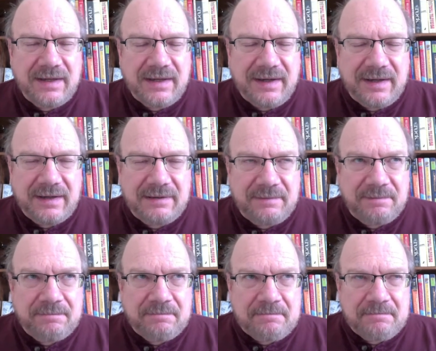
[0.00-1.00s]

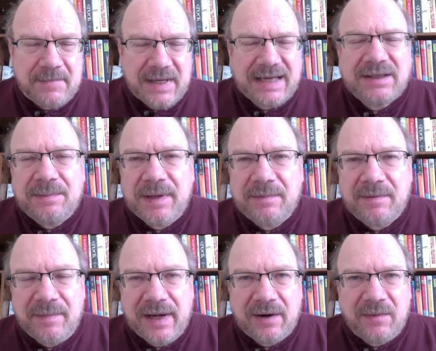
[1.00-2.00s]
Got the
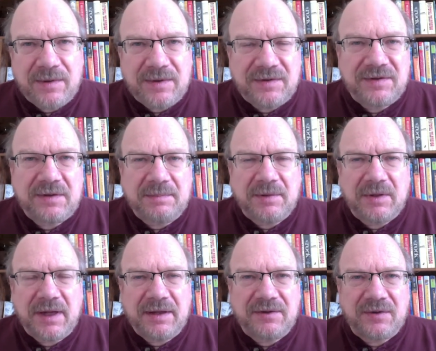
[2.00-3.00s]
paper back with a C+,
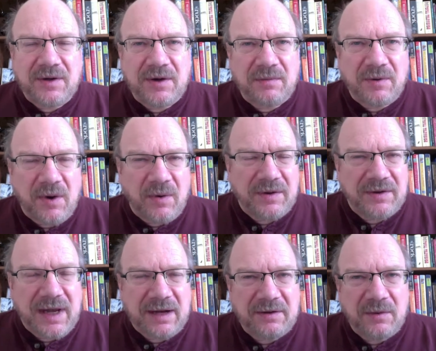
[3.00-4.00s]
so I don't know
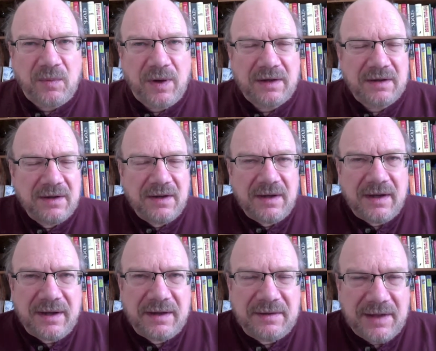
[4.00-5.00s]
exactly what
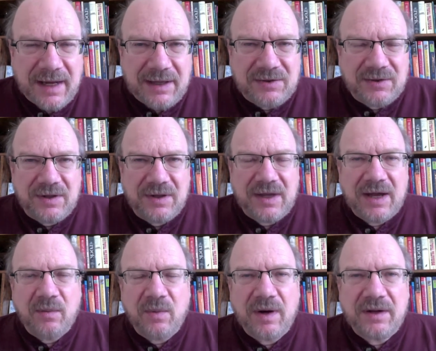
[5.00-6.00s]
the answer to
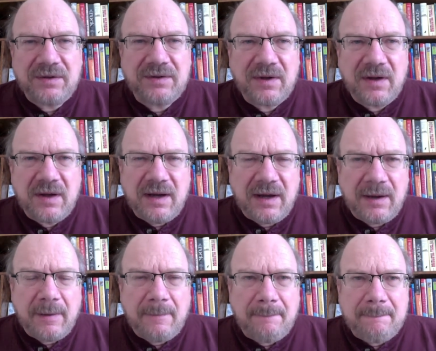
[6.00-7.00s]
that was.
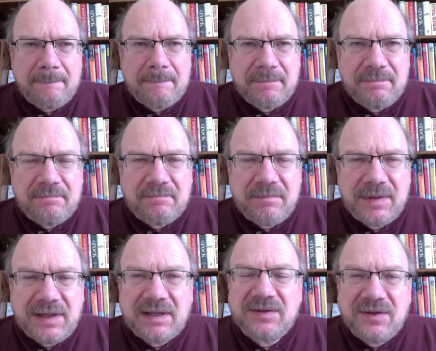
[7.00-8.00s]

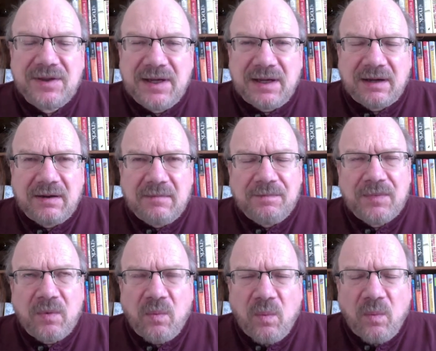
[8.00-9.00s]
But that's the thing.
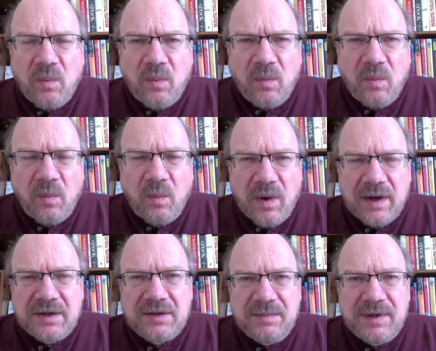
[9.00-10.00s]

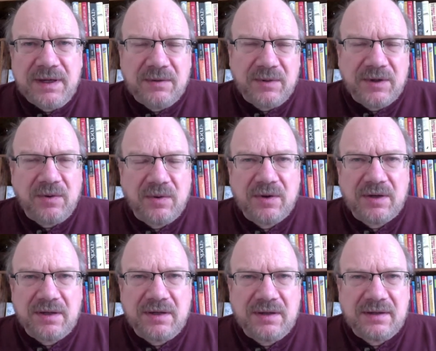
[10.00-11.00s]
What is being
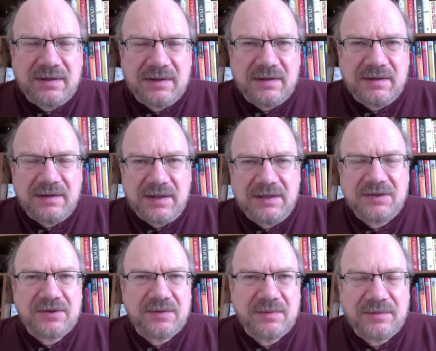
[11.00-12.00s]
recorded
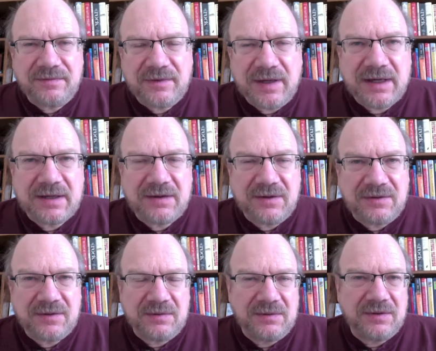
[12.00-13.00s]
needs to reflect the
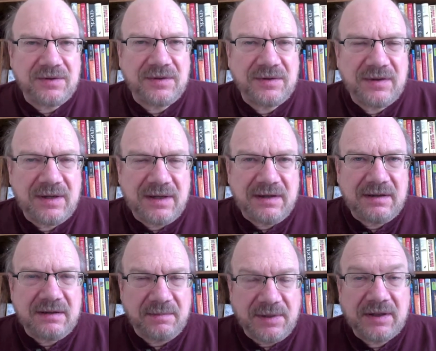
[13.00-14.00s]
student's
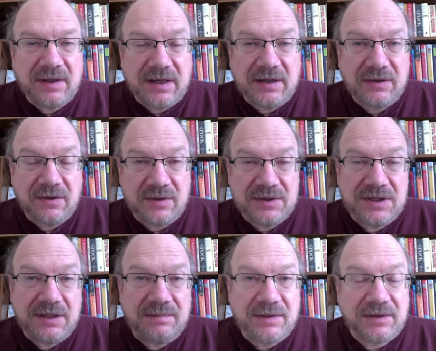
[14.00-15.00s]
ability, their
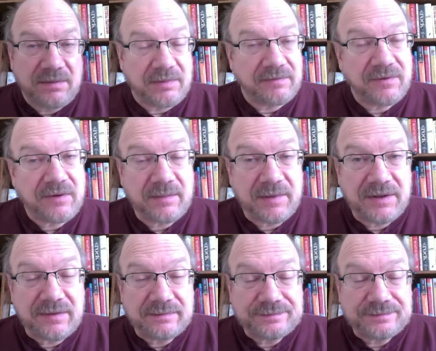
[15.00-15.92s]
achievement, their performance,